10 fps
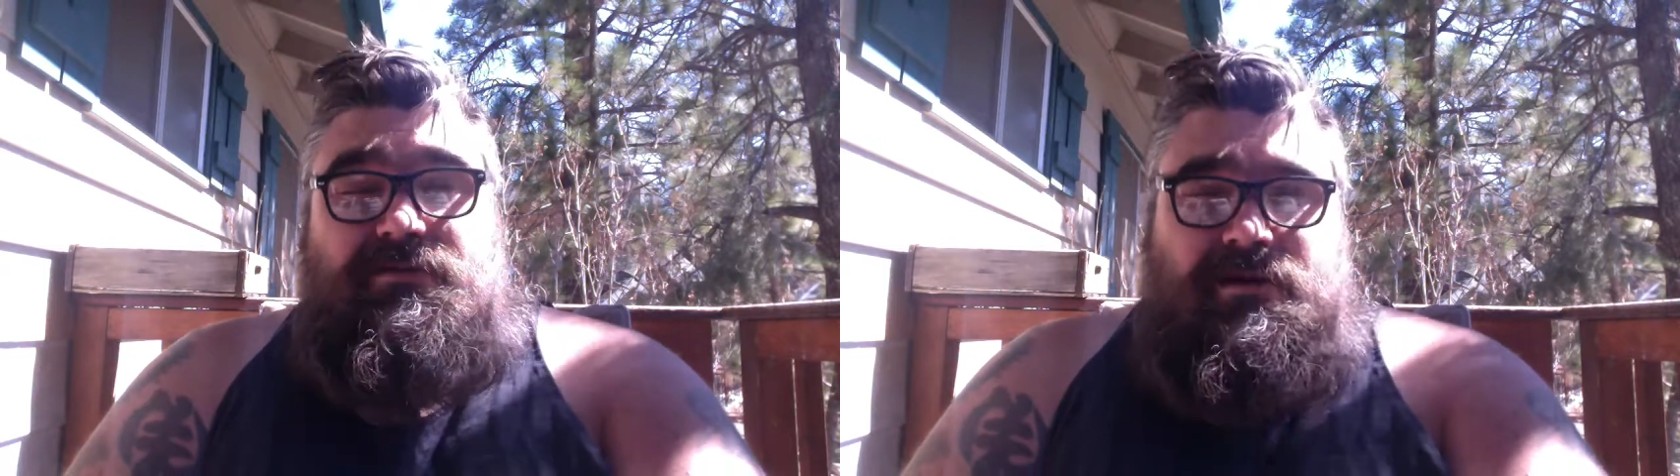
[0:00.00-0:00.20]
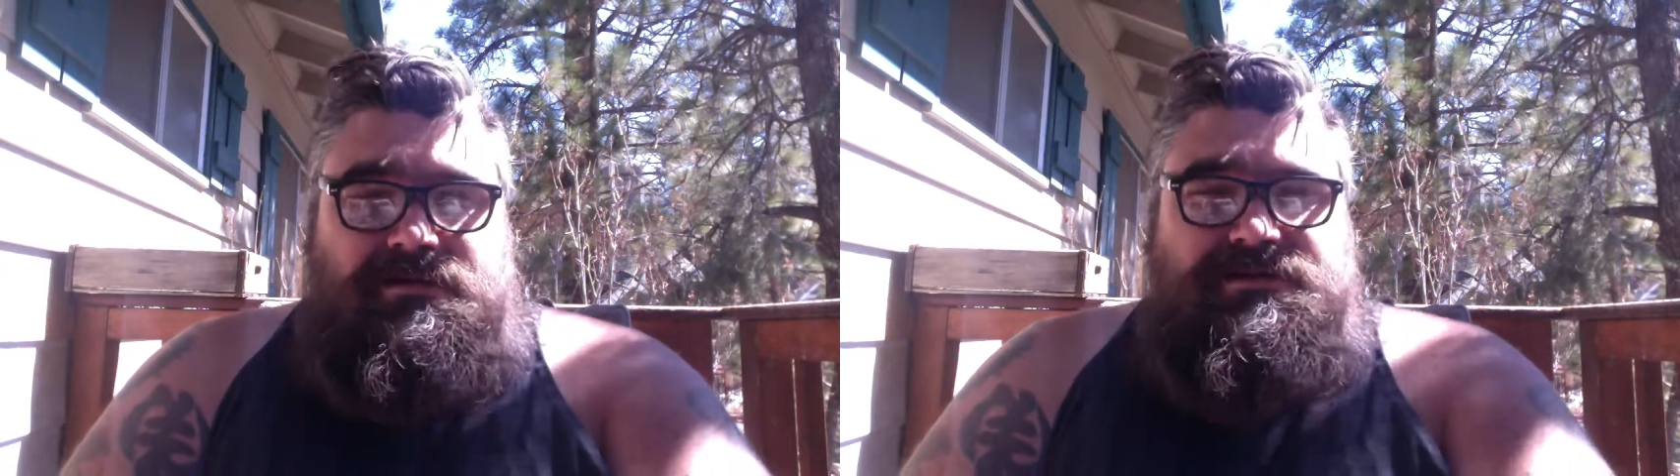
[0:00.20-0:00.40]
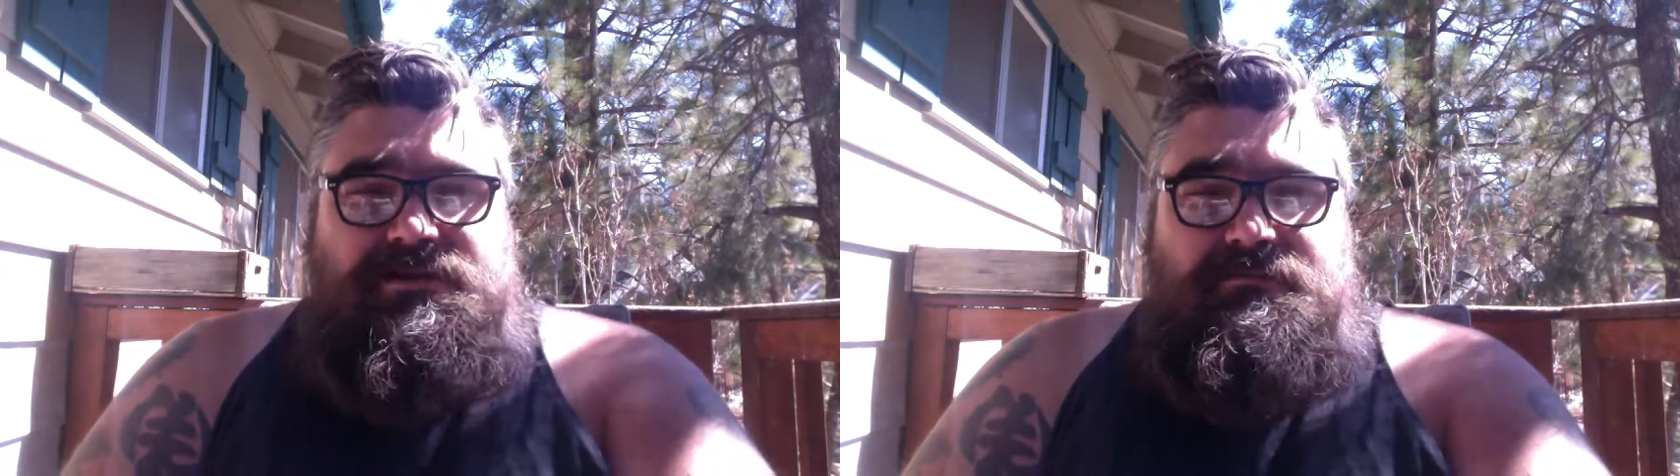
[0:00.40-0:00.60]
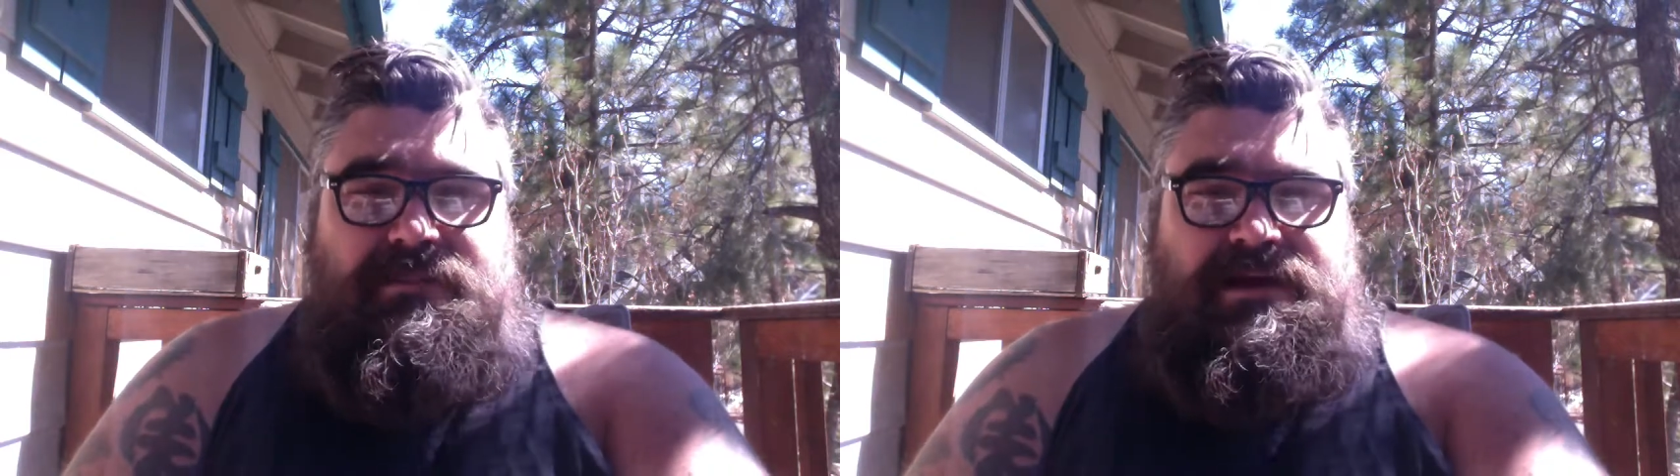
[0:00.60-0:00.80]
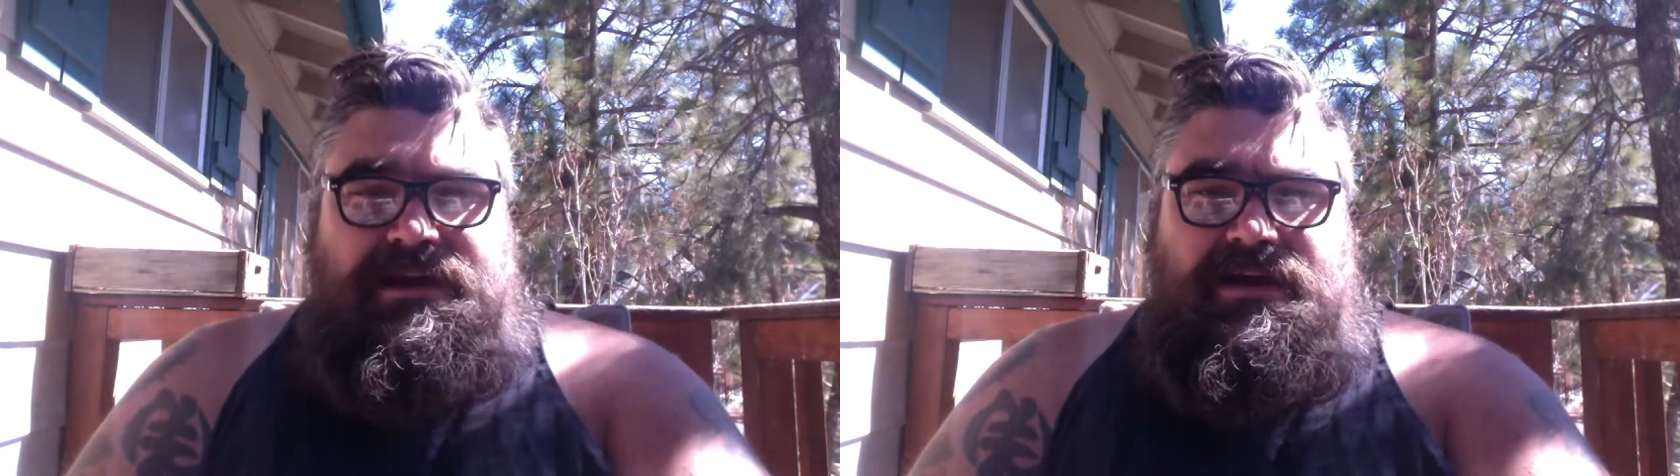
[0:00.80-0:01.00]
long-term
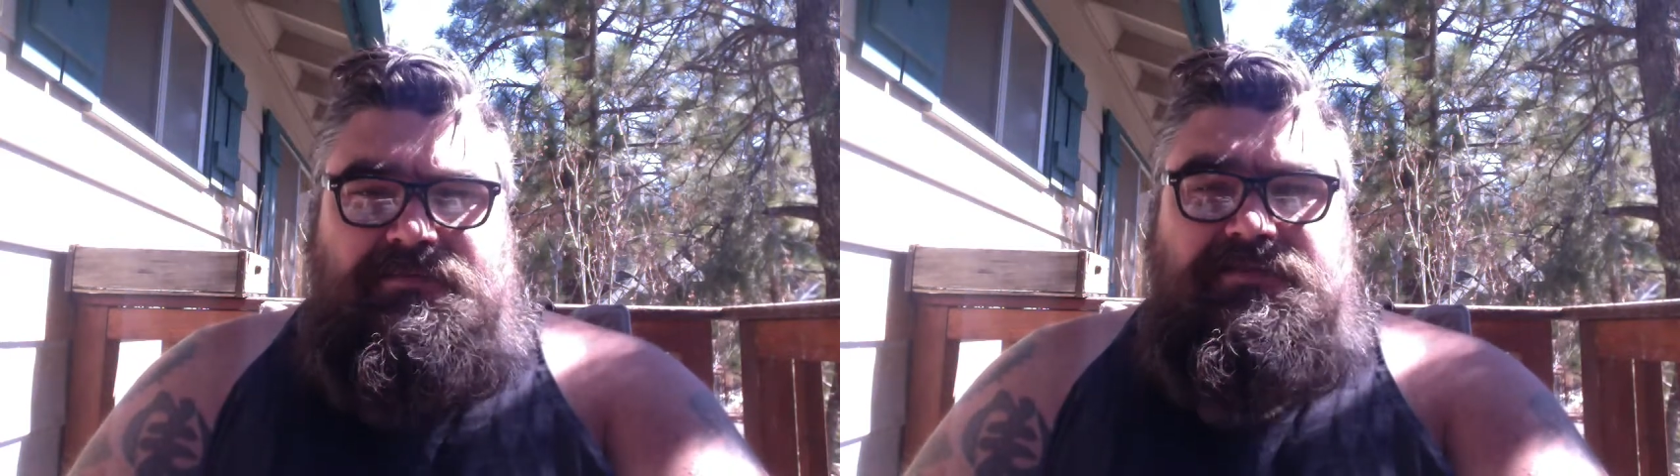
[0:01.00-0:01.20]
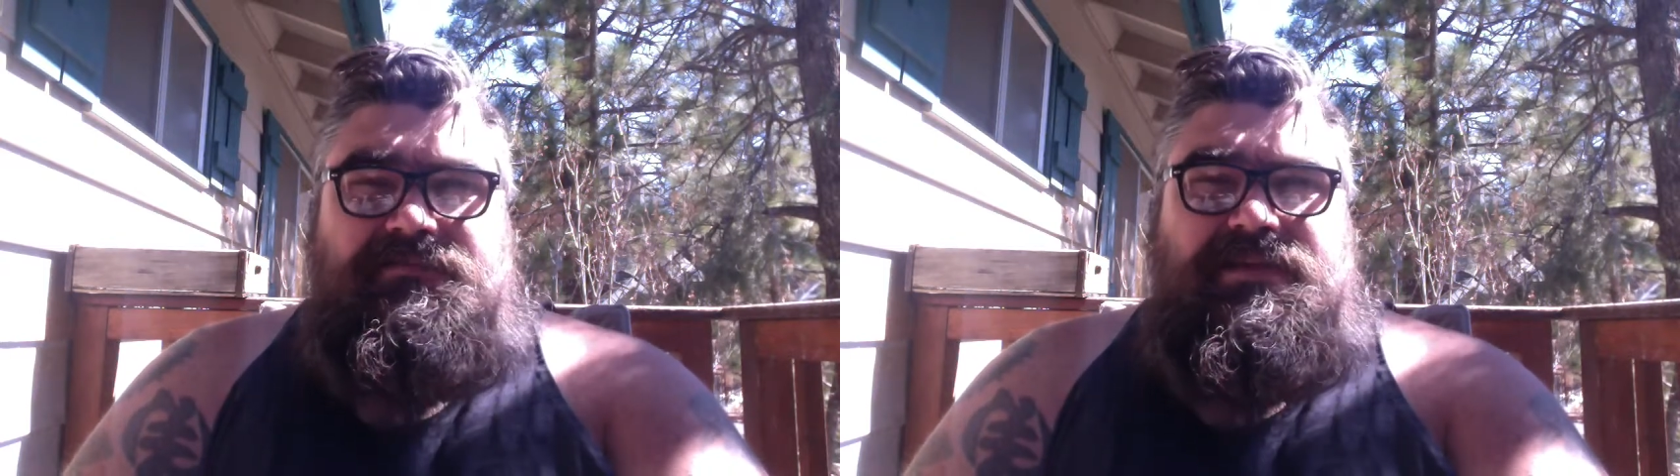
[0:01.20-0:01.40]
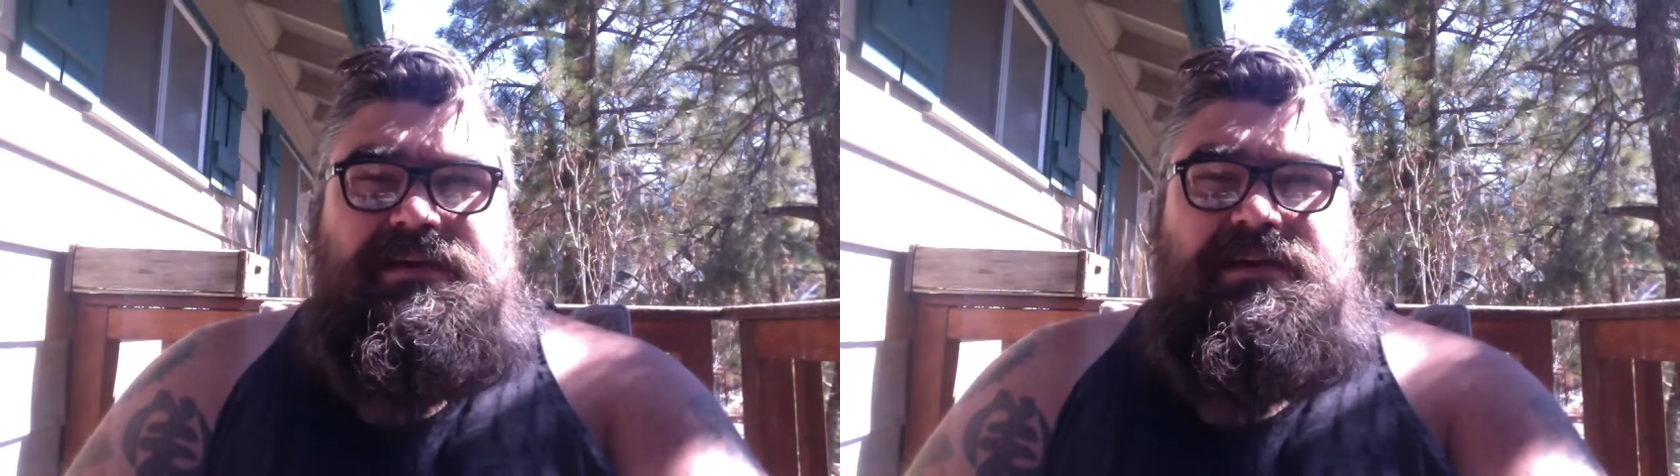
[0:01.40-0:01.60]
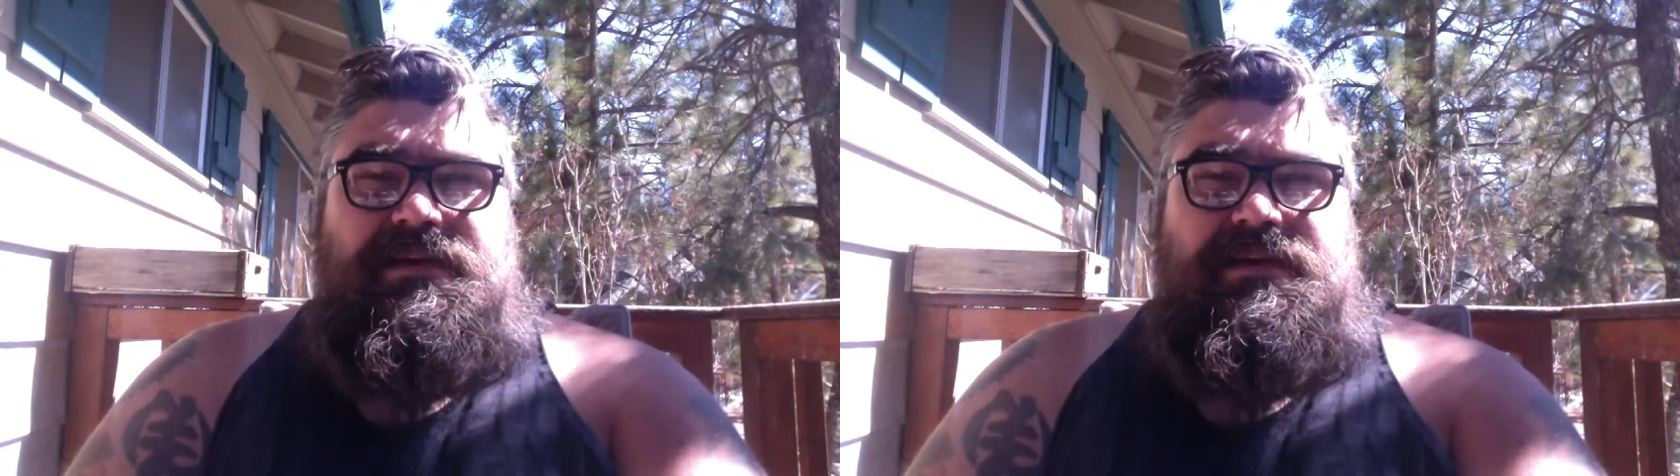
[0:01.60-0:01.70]
money off of it,